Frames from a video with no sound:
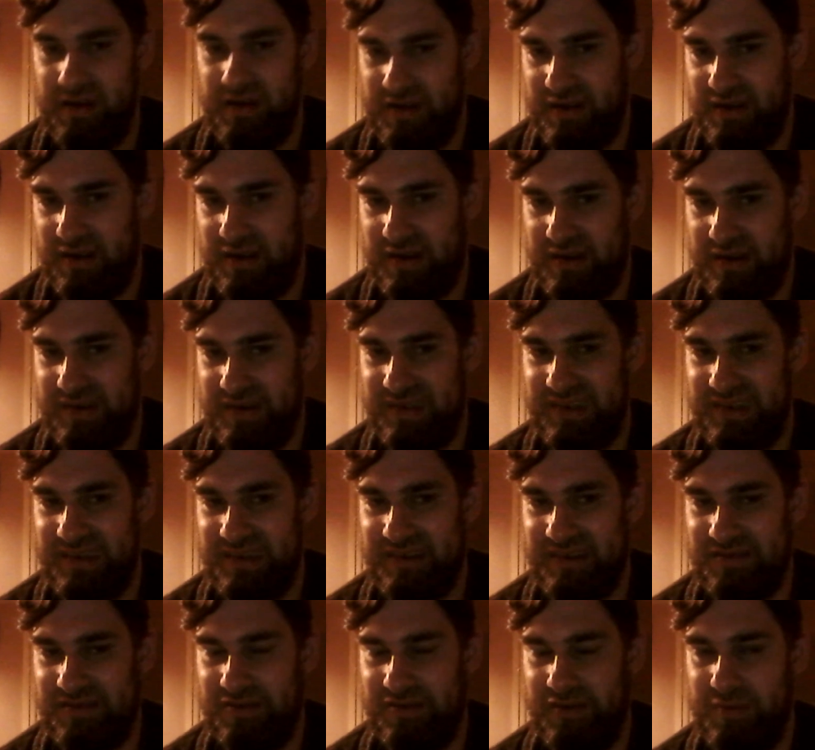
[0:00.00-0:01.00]
Like and
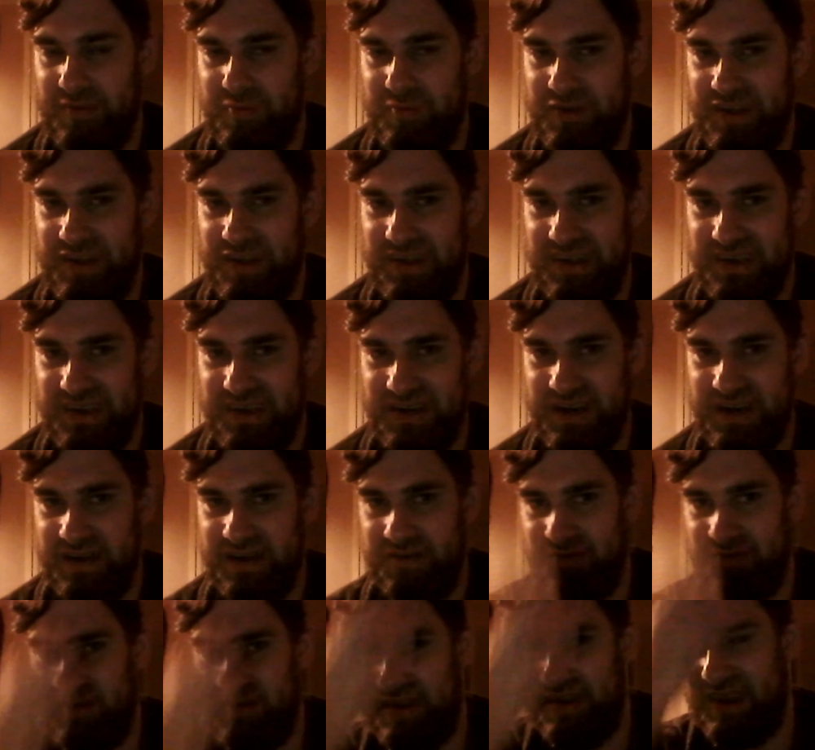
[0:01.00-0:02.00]
subscribe to the
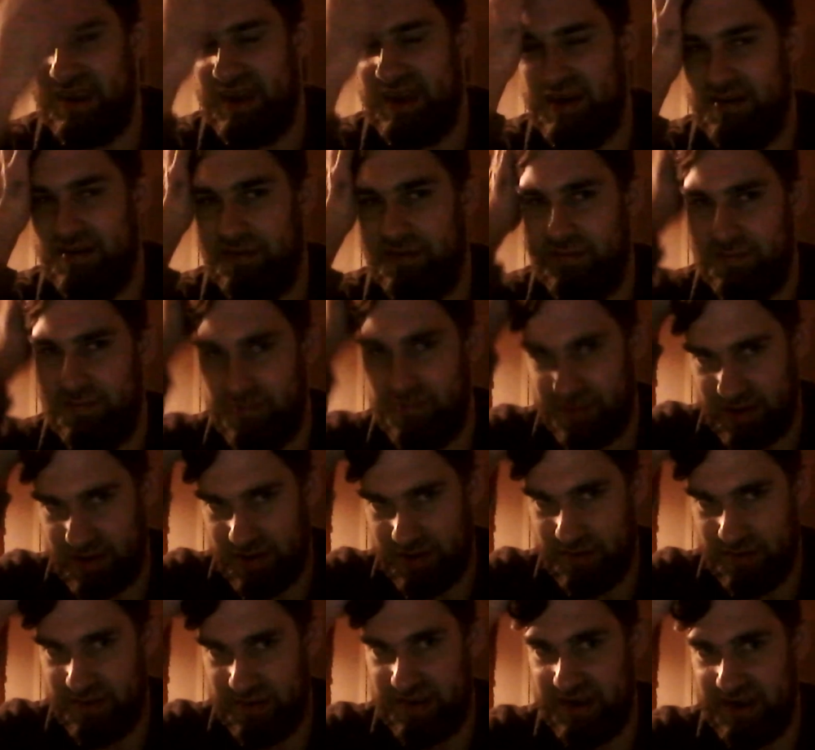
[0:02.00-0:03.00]
channel to help
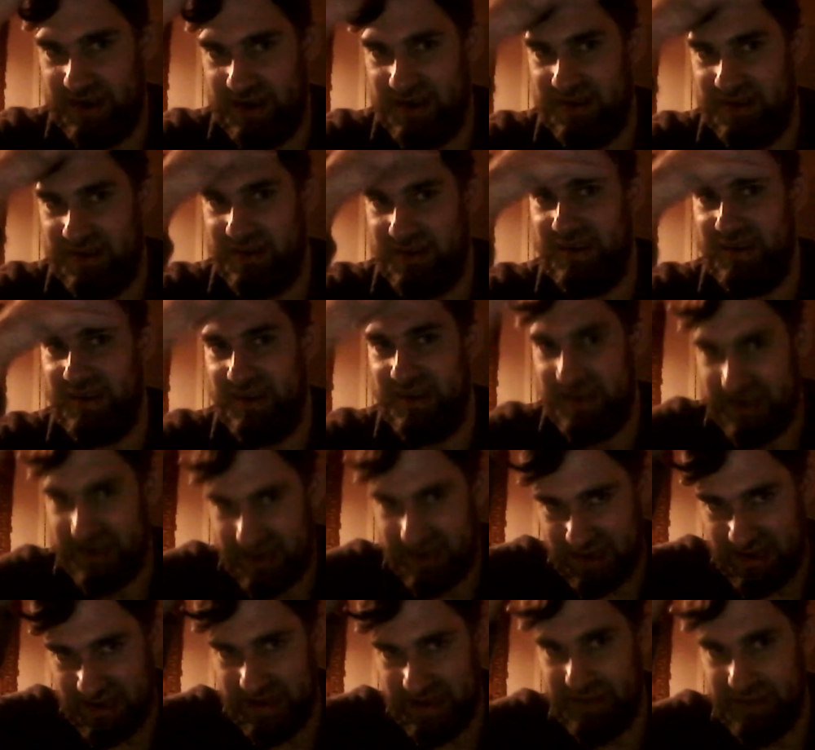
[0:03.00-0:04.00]
content like
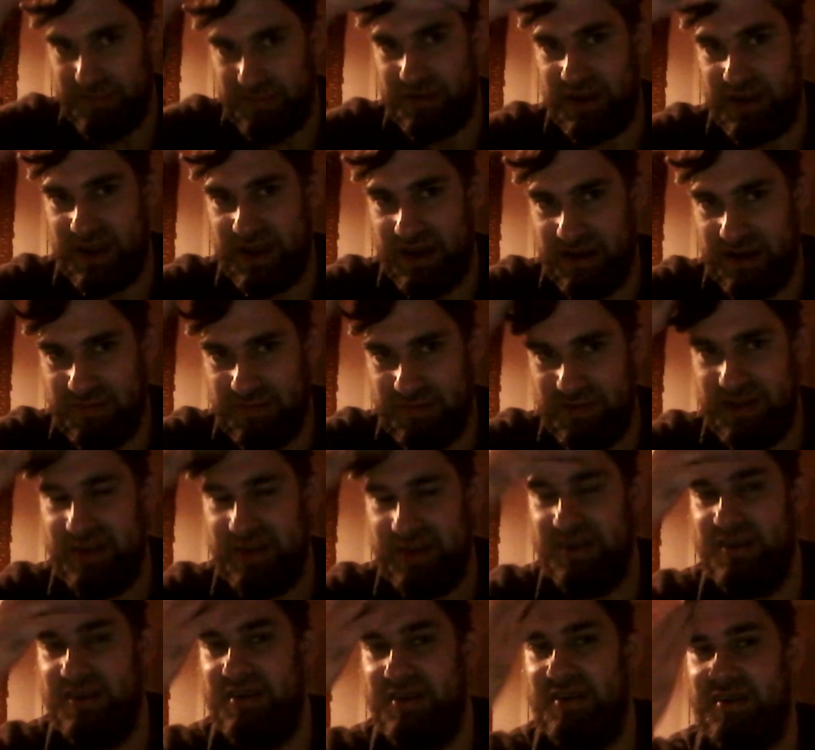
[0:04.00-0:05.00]
this keep
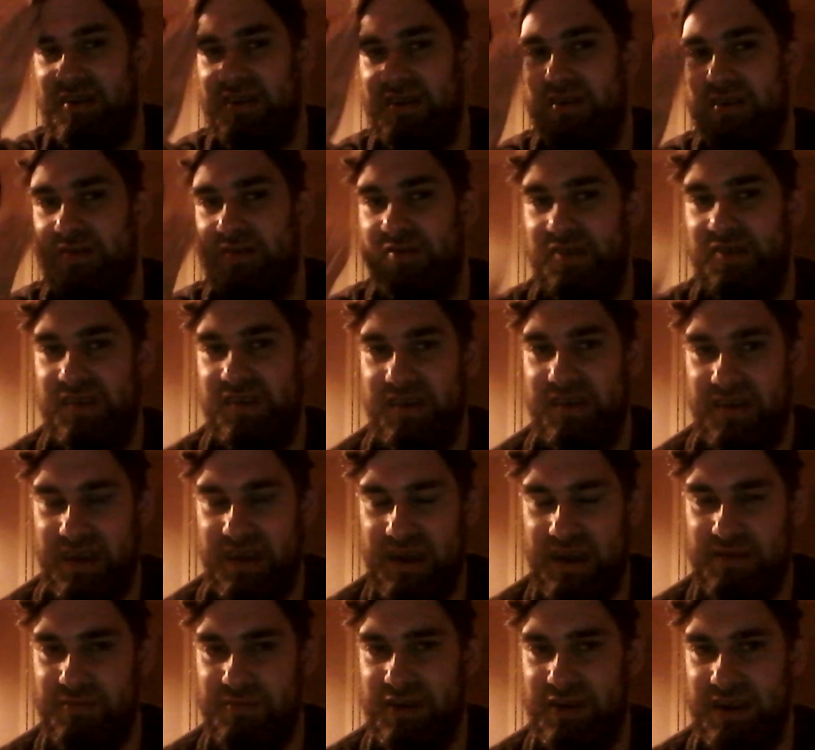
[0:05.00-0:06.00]
coming. You can also
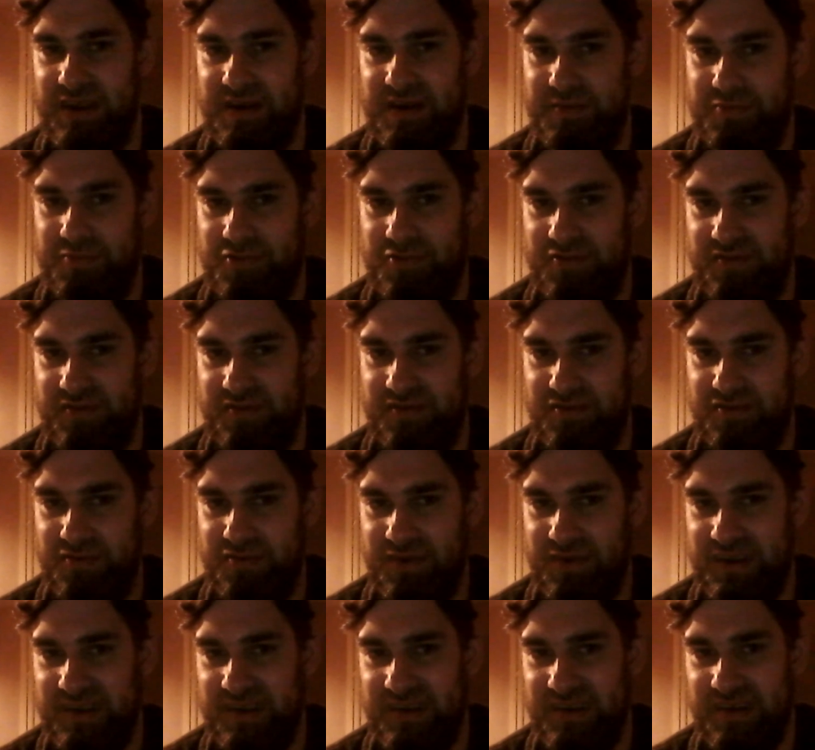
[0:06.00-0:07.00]
get me up on
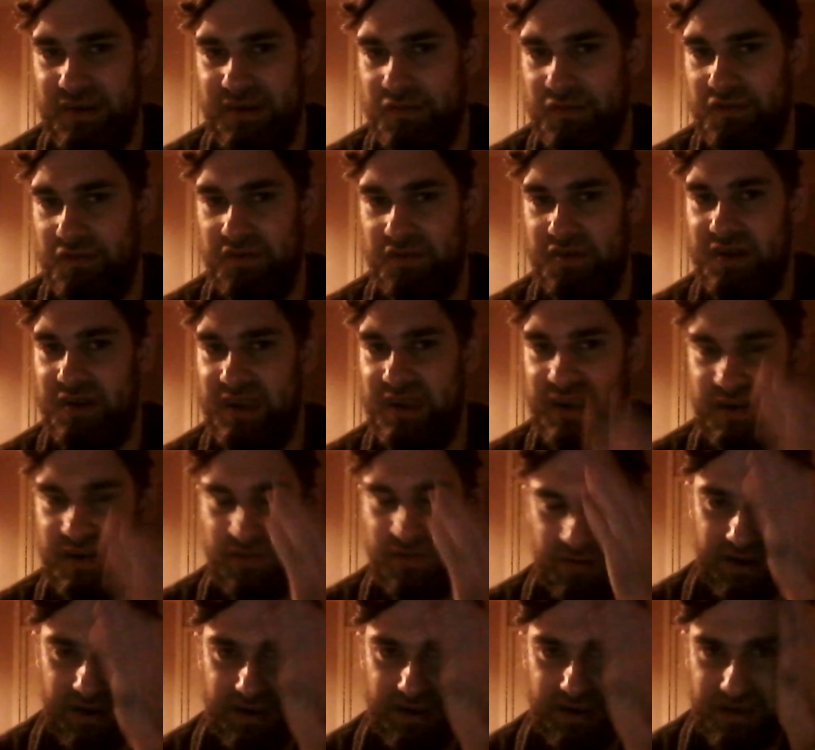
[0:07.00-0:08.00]
Twitter for any
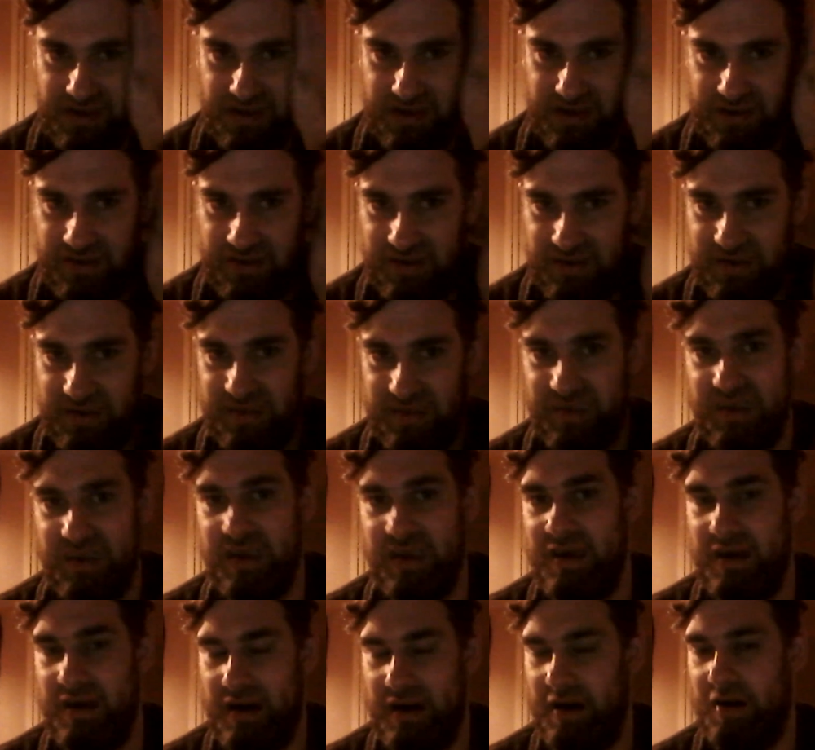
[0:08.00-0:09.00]
questions.
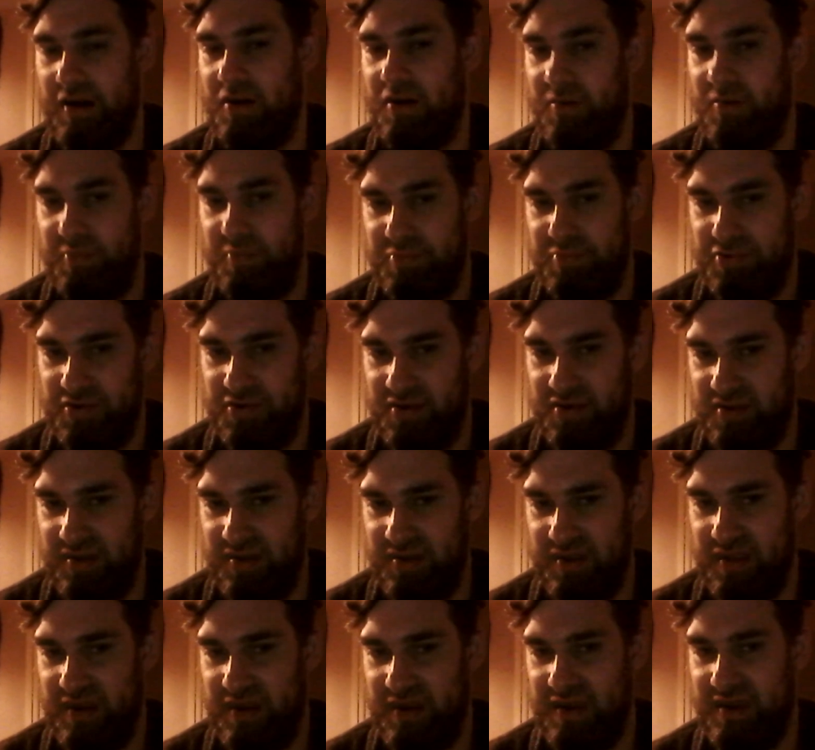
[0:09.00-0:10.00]
I'll
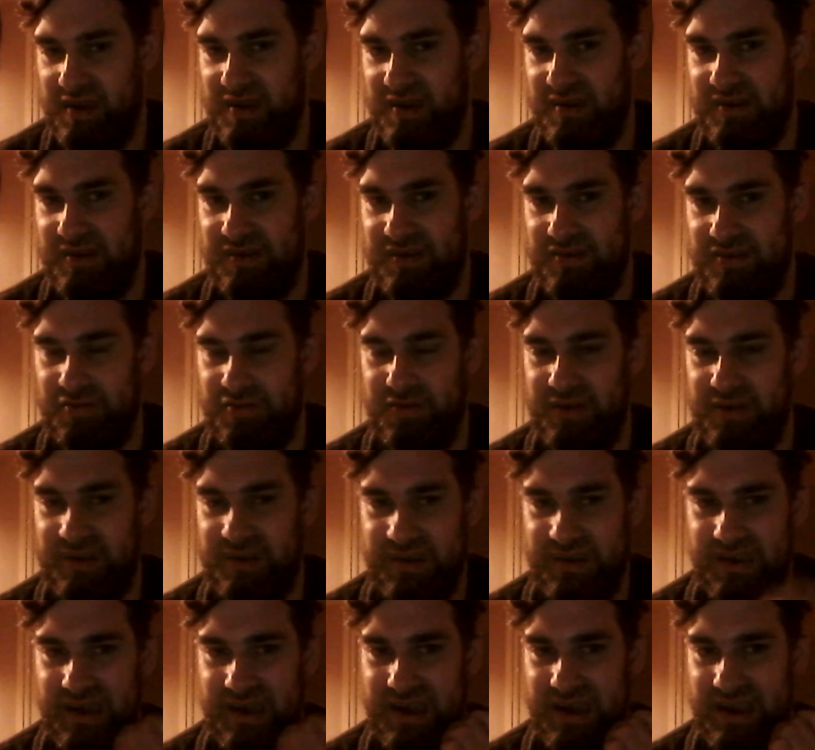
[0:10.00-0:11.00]
put the
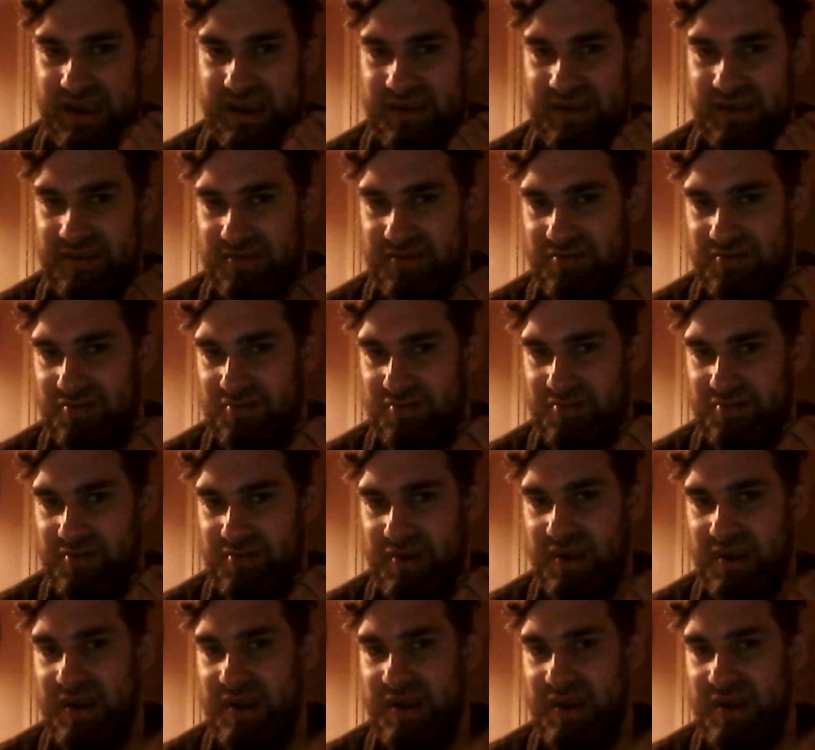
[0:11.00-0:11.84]
Twitter handle